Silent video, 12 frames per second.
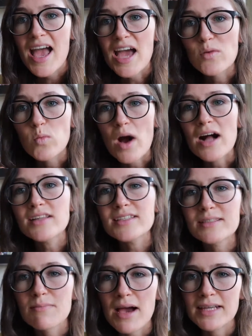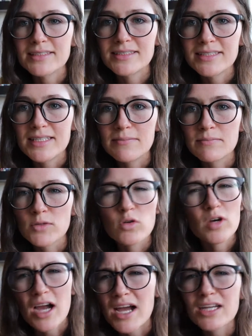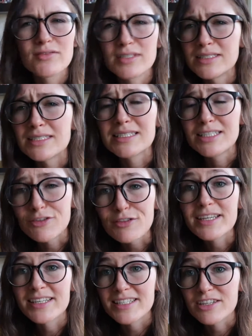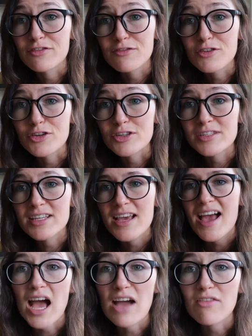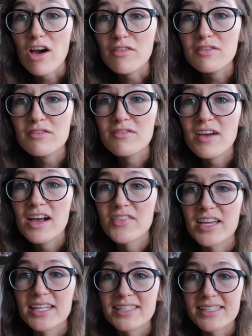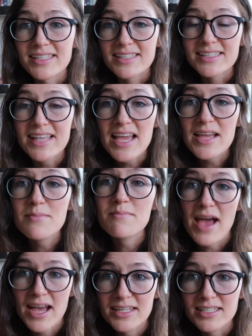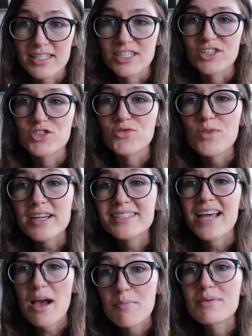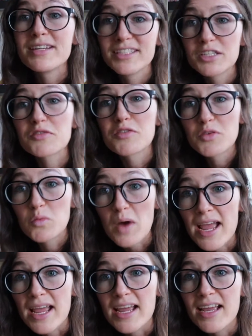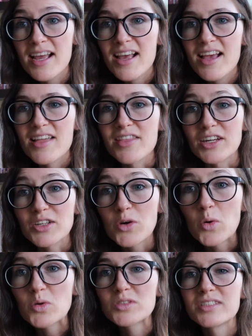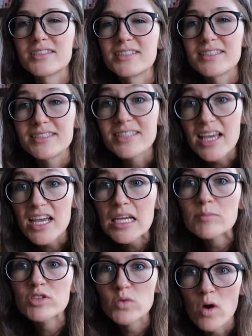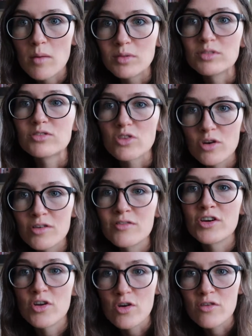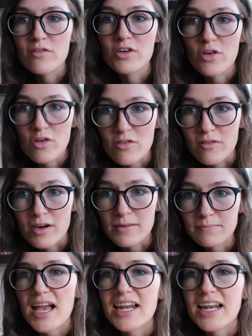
And while this might seem kind of insignificant at first, I've often found that it's the same pattern dressed up in a different way that causes the same squabbles over and over and over.